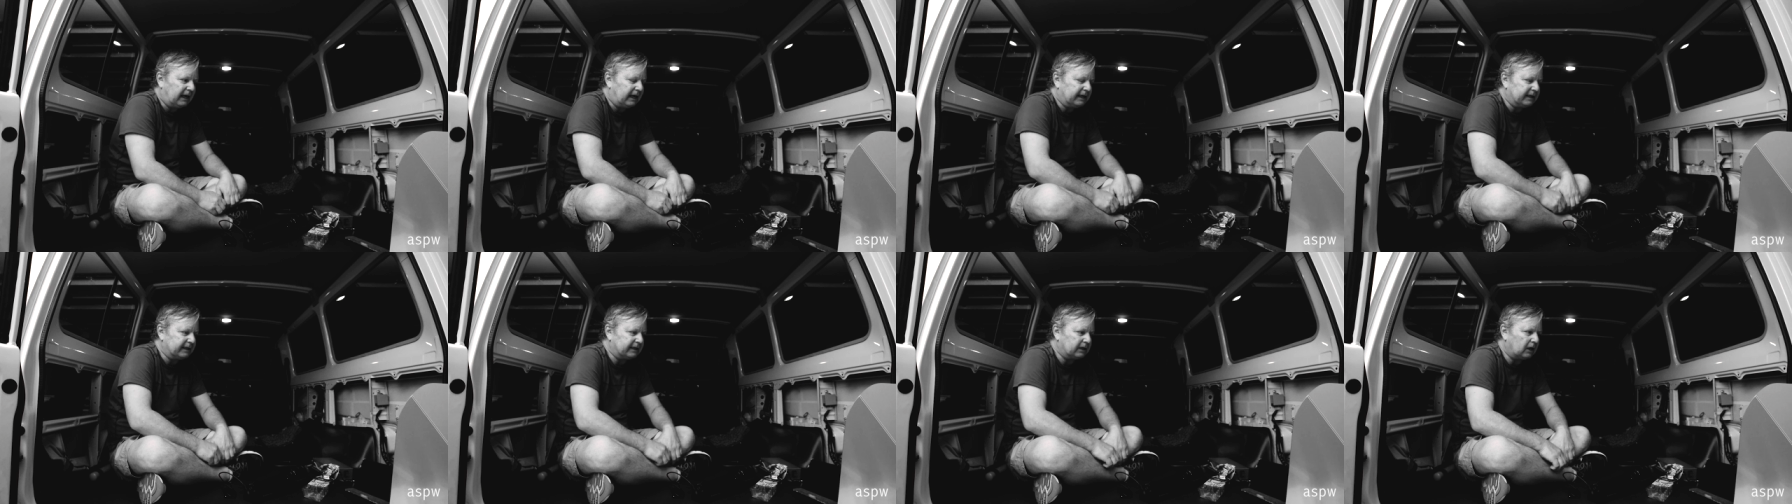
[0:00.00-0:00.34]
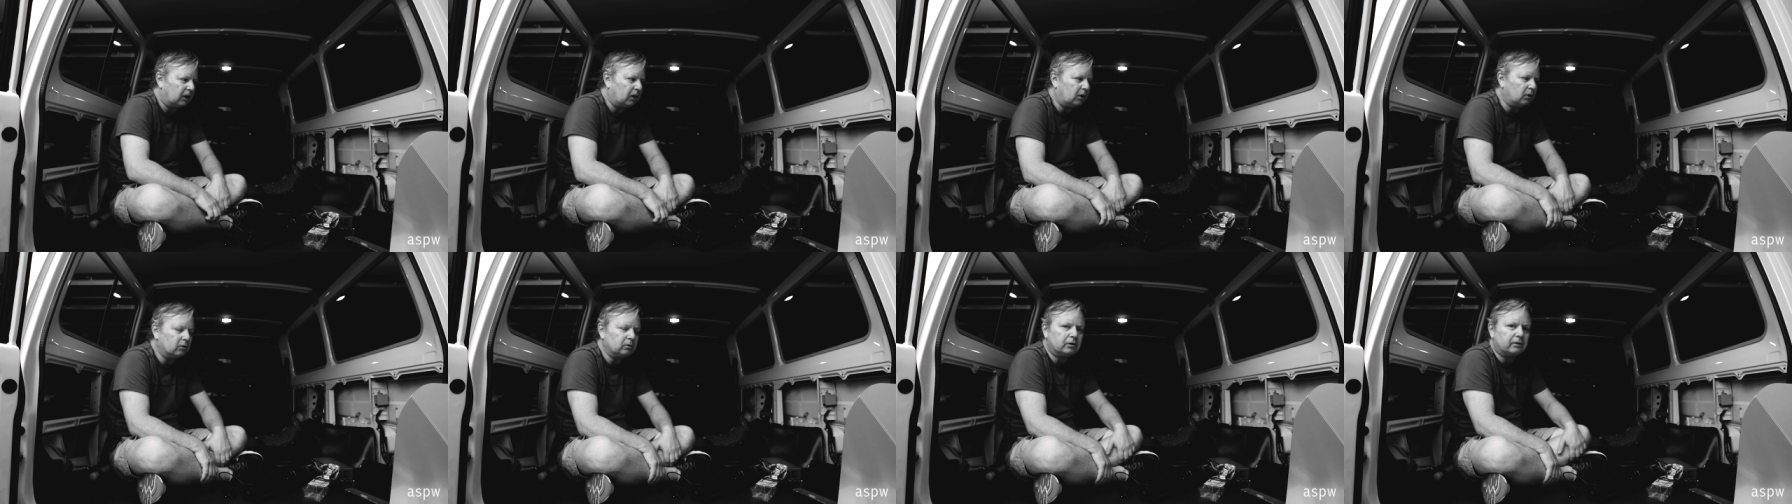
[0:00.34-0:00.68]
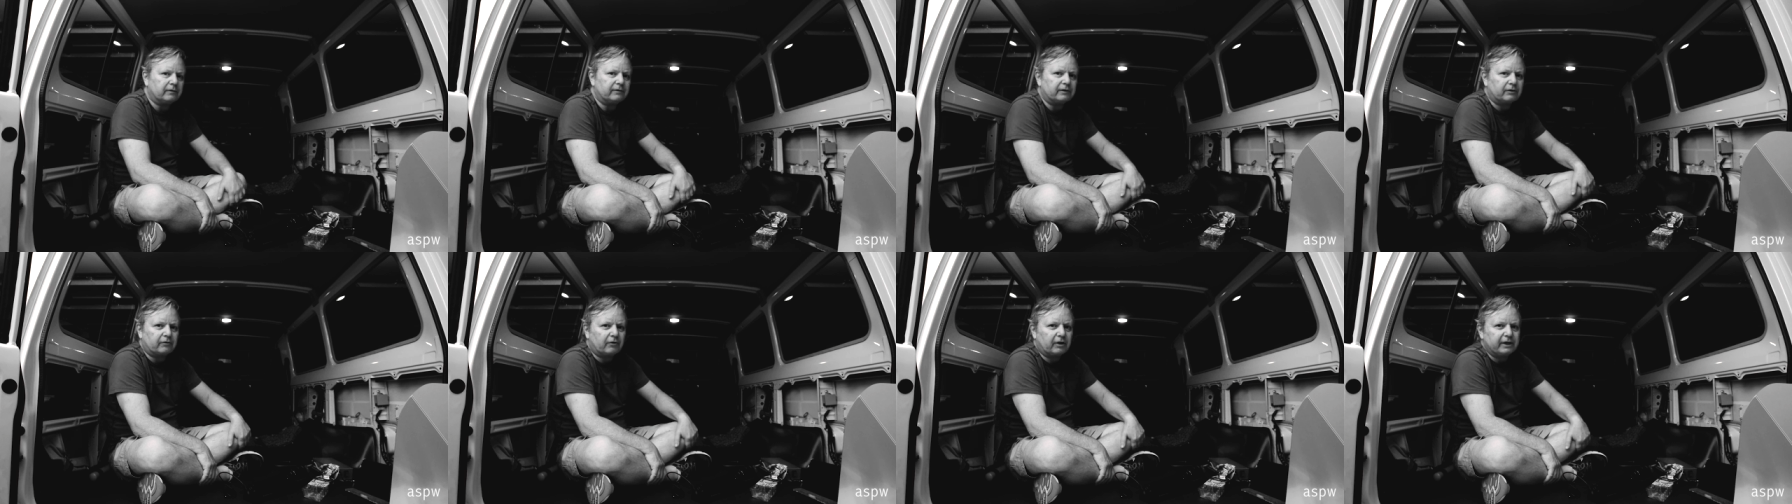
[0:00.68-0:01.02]
I did a whole lot
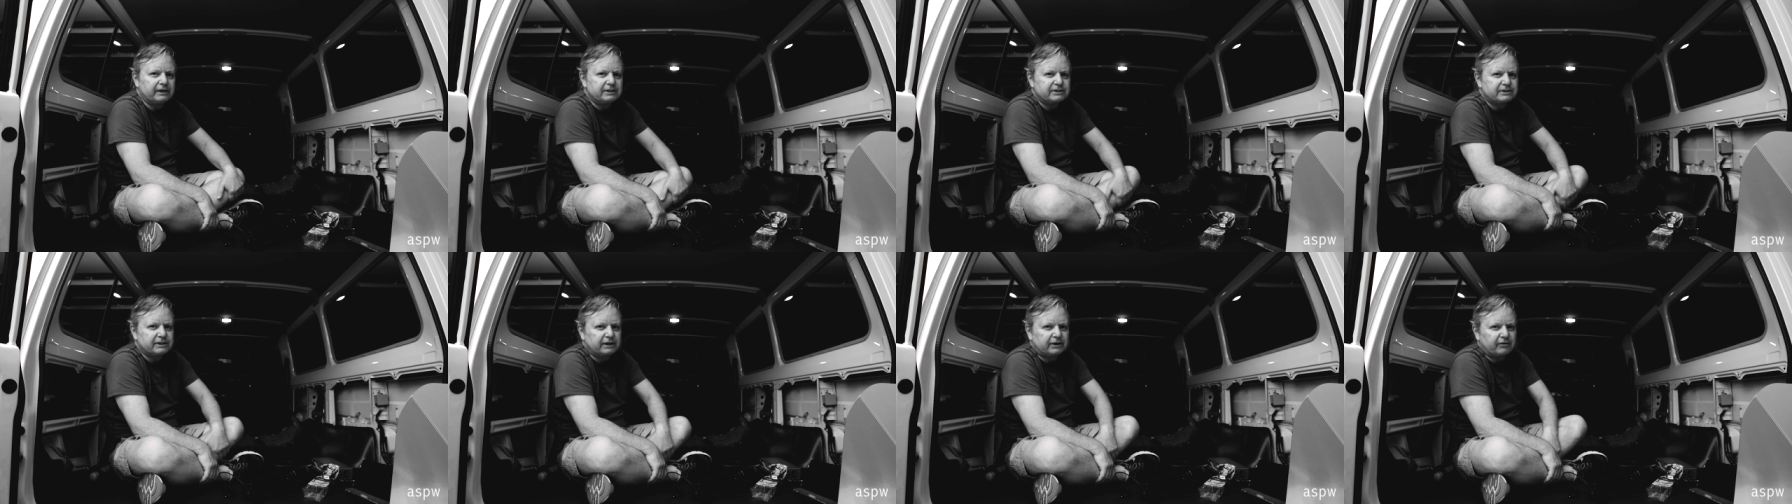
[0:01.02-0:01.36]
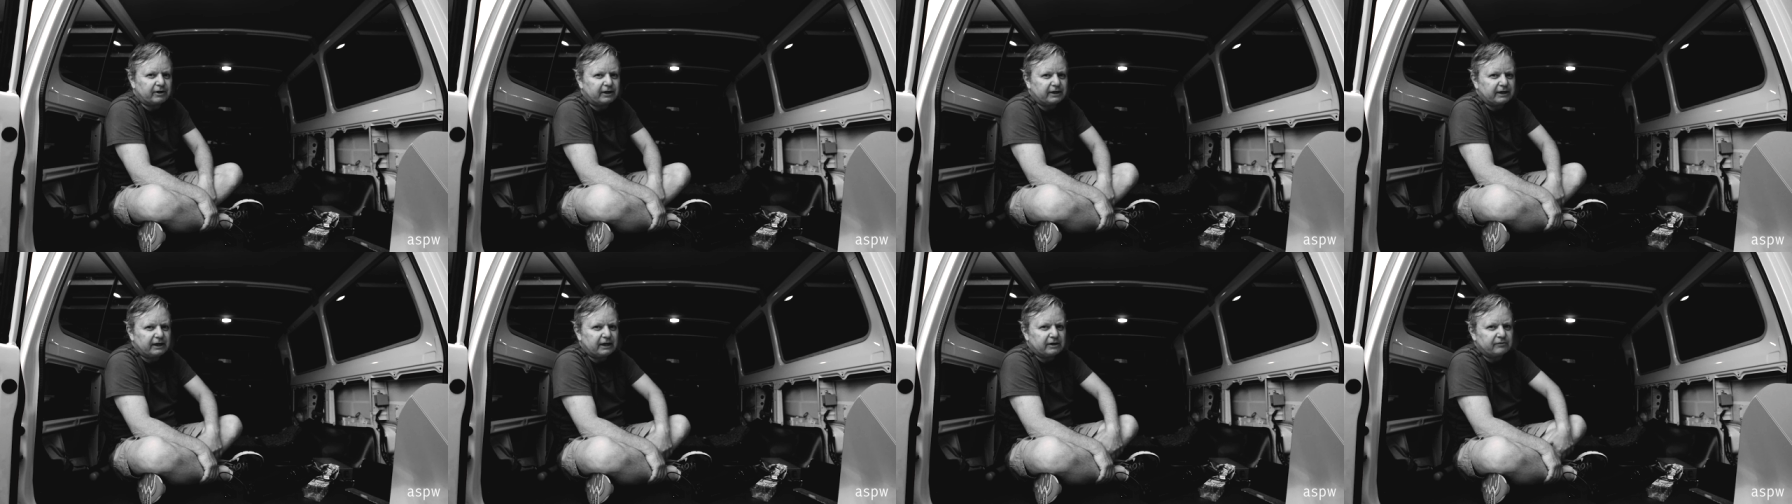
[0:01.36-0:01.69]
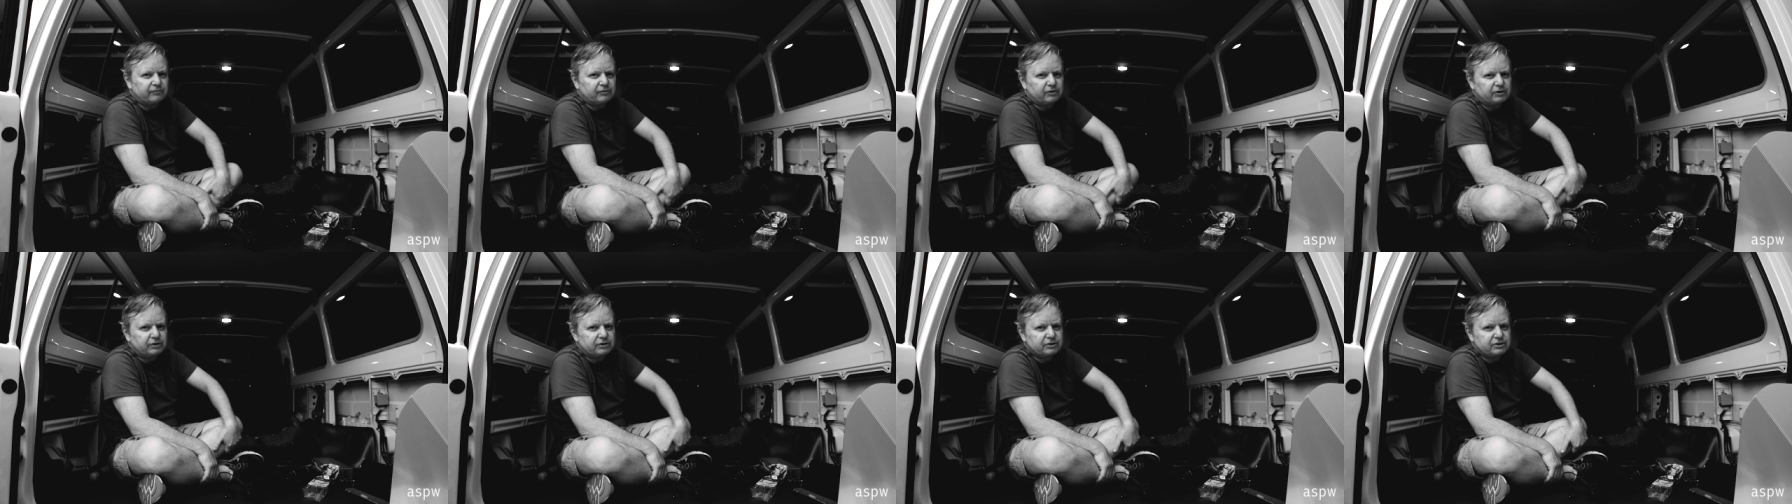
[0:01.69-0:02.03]
of the great cigarette
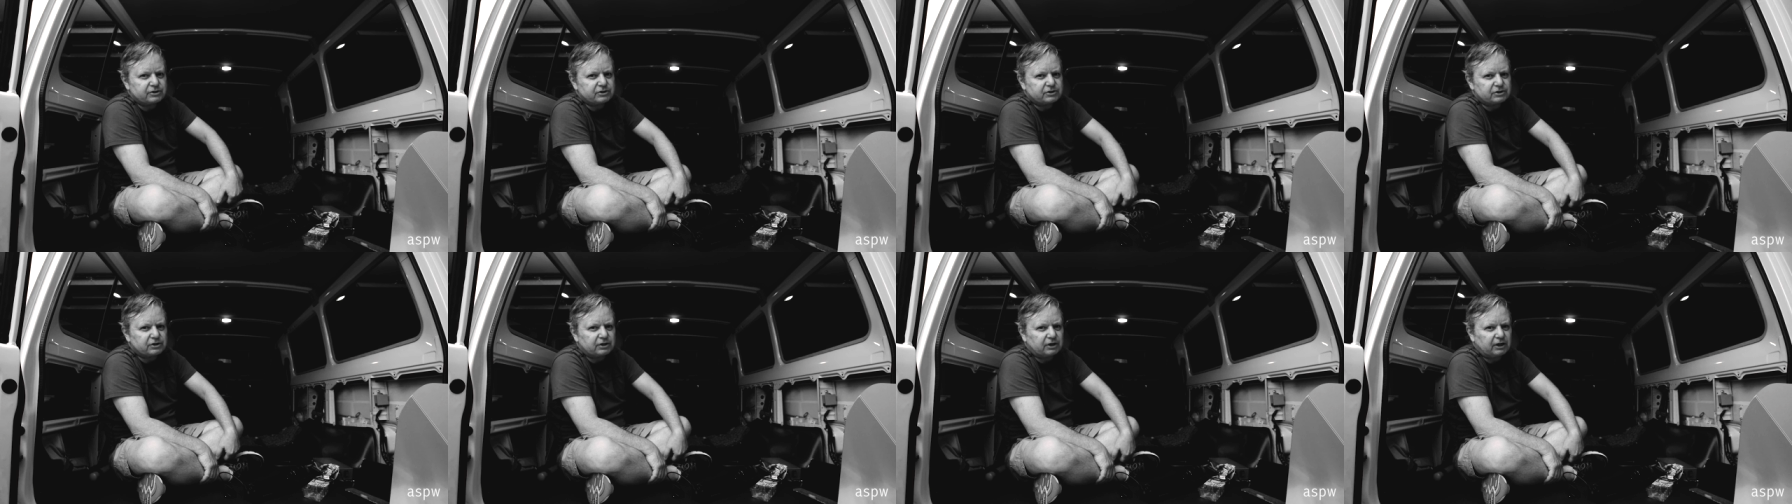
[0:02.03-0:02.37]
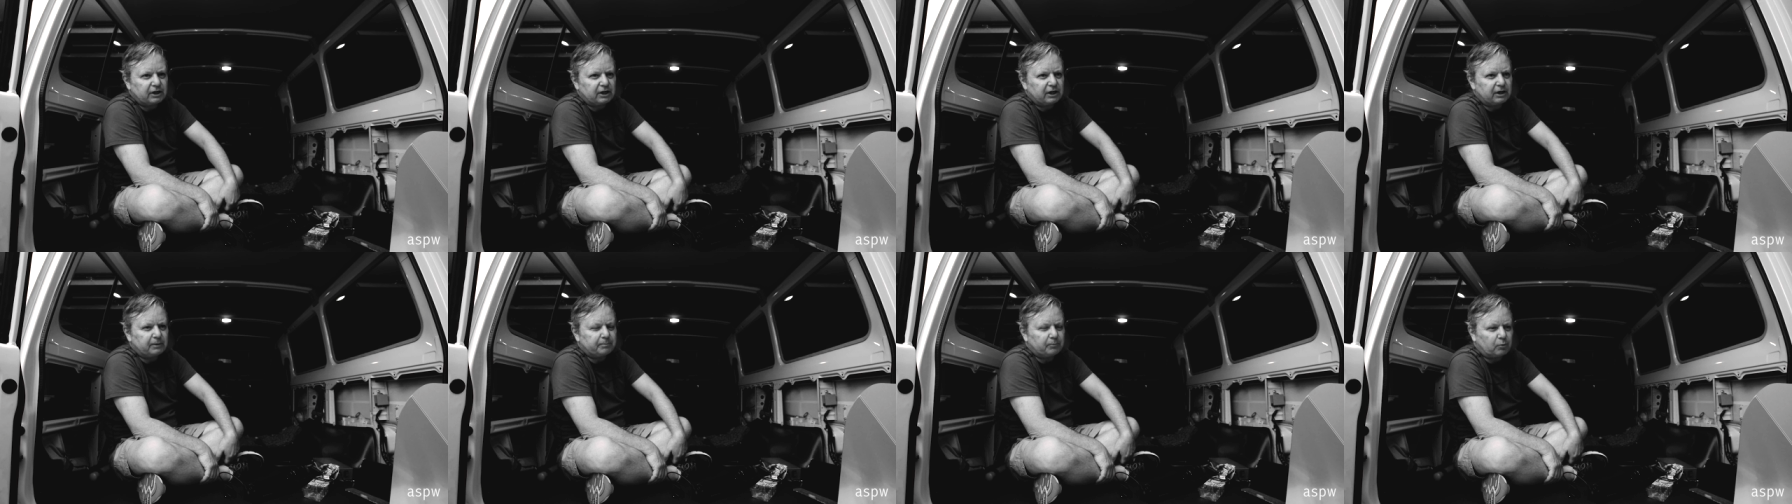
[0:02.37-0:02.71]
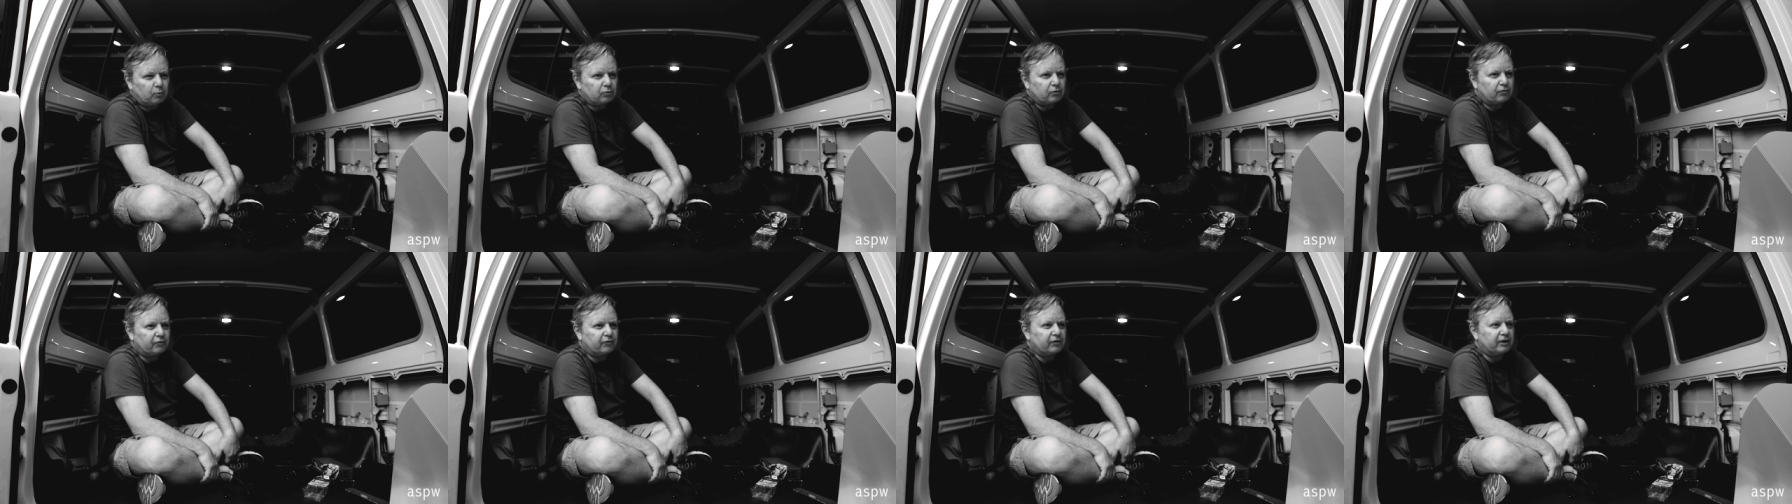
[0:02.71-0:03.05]
adverts, uh,
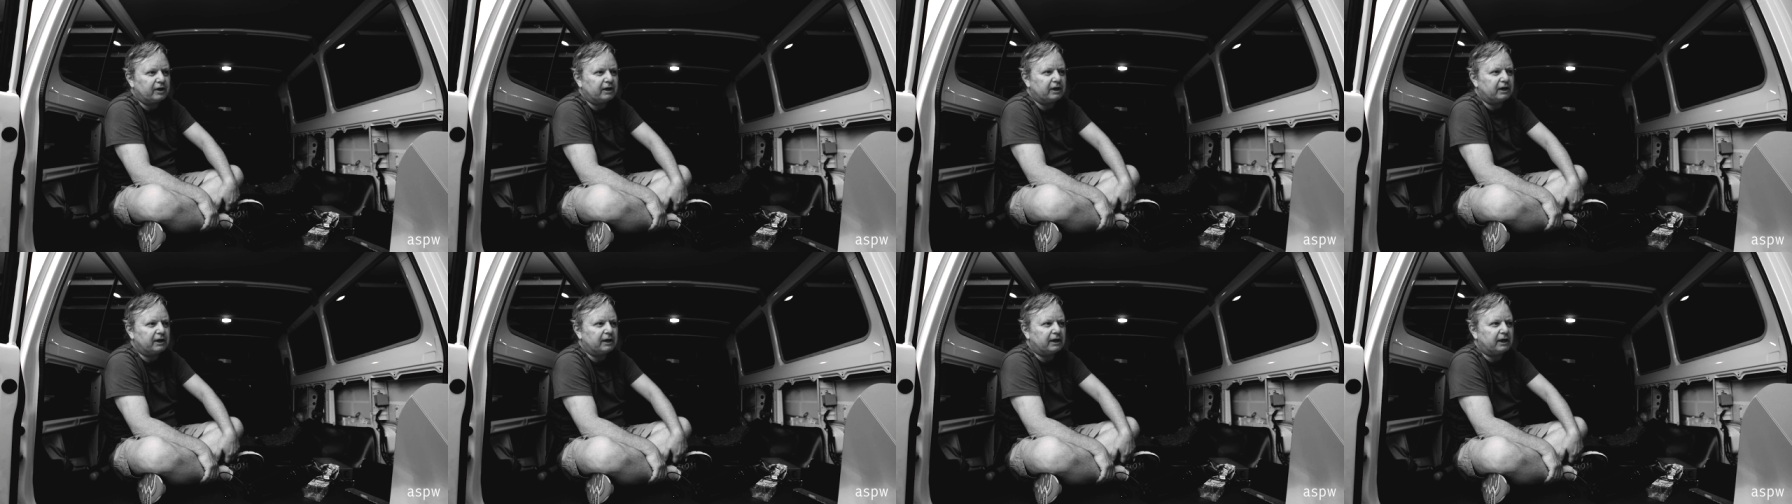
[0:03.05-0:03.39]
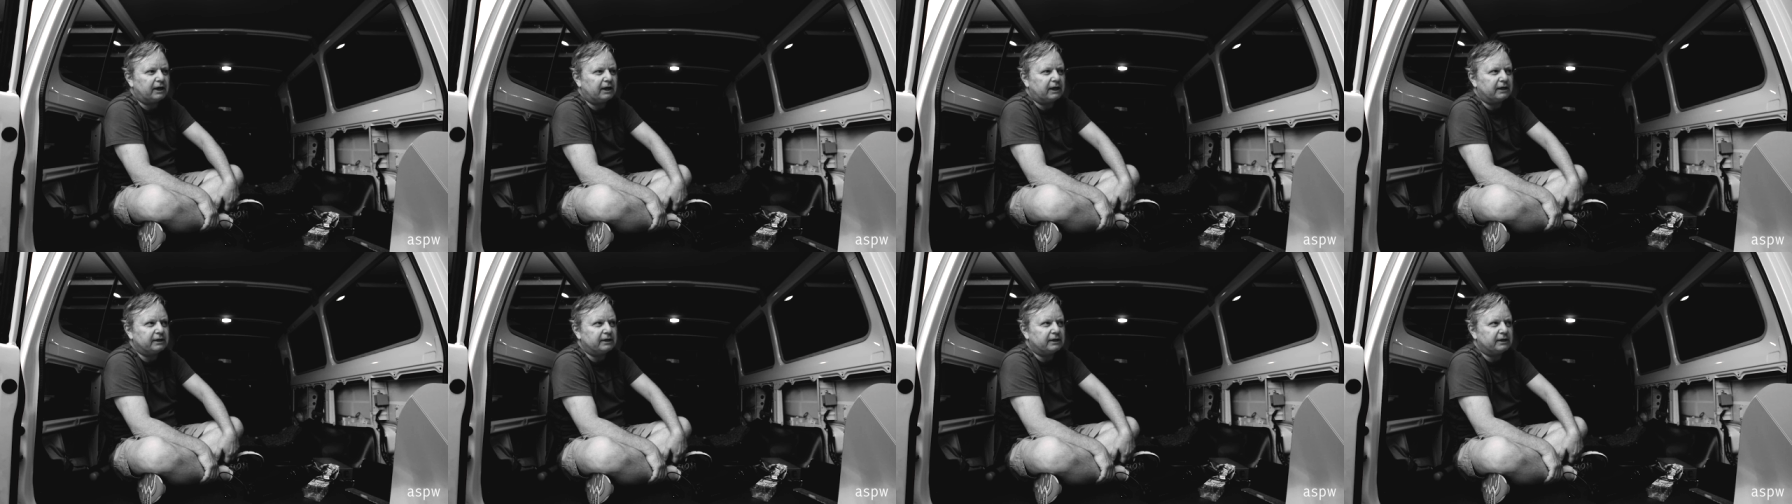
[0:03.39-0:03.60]
Paul Revere.